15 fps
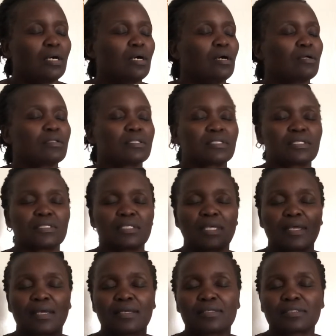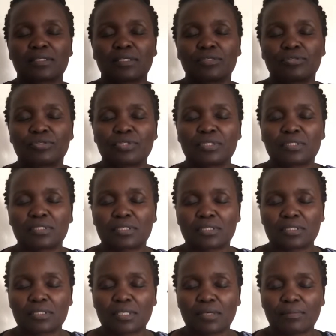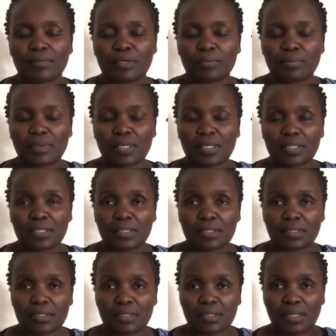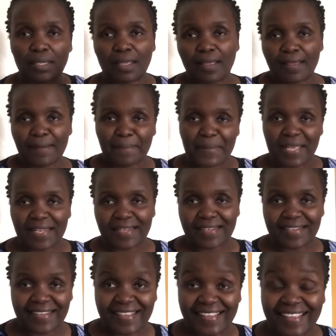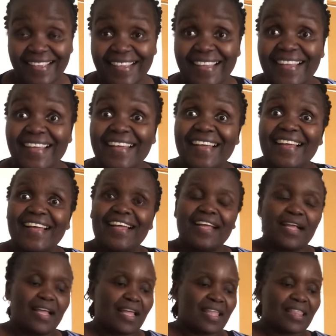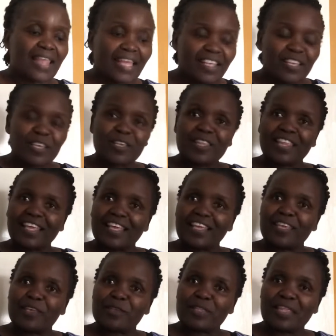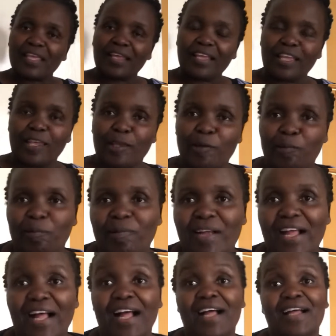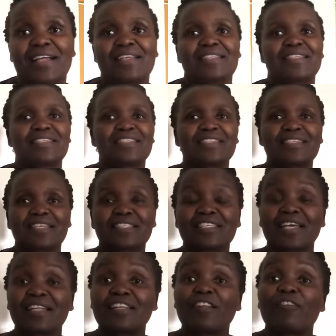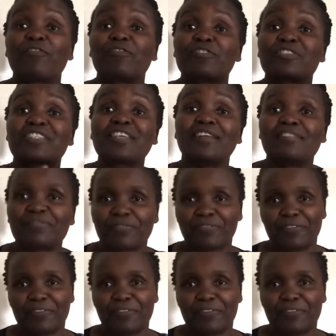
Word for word: All this I ask in Jesus' name I pray. Amen. Thank you, thank you, thank you. Uh, this is a channel for self,